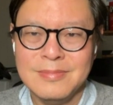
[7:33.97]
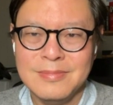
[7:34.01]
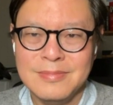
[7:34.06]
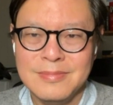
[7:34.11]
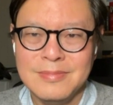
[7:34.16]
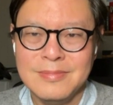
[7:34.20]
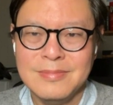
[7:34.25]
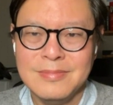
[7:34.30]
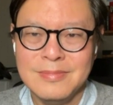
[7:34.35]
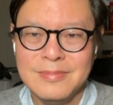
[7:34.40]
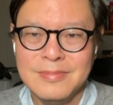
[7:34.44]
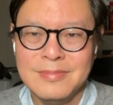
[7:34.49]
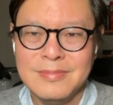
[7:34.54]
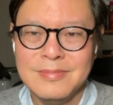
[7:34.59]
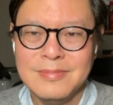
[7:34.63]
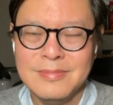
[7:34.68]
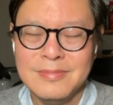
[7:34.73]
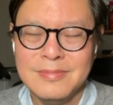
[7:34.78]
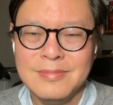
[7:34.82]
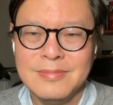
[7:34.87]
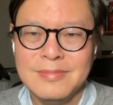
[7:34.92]

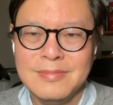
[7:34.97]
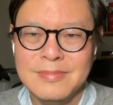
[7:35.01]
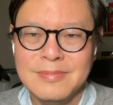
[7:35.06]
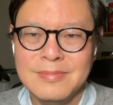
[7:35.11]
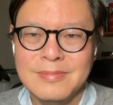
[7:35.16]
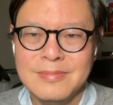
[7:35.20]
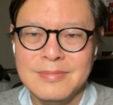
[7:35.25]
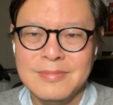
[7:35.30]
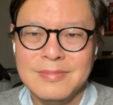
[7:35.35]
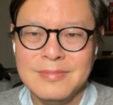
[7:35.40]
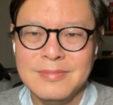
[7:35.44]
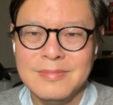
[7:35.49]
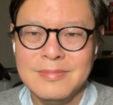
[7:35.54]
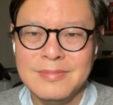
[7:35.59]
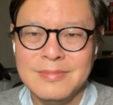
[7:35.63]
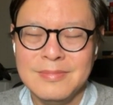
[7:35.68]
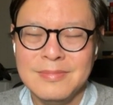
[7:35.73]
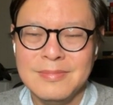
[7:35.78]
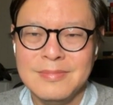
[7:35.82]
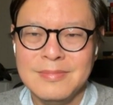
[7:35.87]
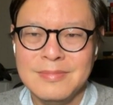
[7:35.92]

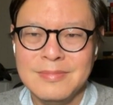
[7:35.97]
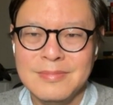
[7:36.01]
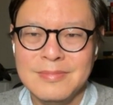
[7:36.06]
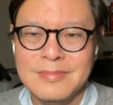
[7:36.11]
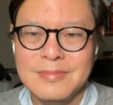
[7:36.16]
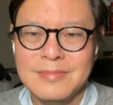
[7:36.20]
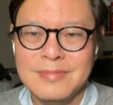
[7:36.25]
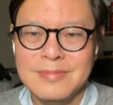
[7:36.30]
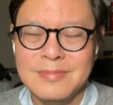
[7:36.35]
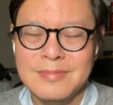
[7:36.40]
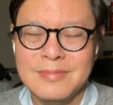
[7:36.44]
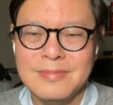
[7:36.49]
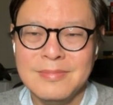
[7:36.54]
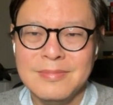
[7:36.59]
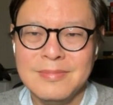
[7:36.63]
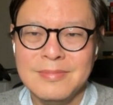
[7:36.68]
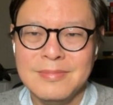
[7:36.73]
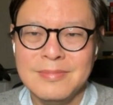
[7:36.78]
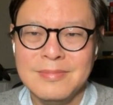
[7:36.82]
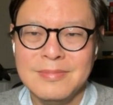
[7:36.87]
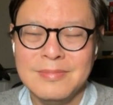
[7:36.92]

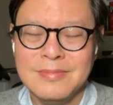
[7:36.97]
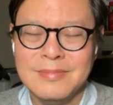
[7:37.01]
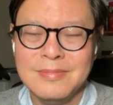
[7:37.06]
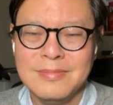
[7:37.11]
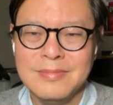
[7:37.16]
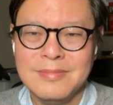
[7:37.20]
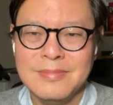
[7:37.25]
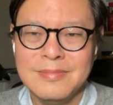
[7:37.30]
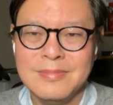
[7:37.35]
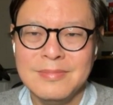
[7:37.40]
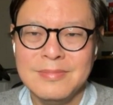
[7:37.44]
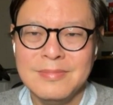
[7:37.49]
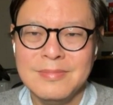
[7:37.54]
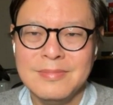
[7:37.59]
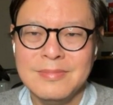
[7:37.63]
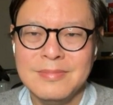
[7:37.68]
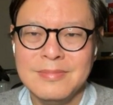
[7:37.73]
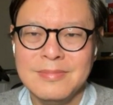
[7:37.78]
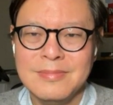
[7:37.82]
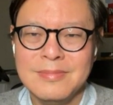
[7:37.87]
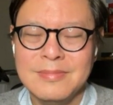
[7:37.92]
This person isn't speaking.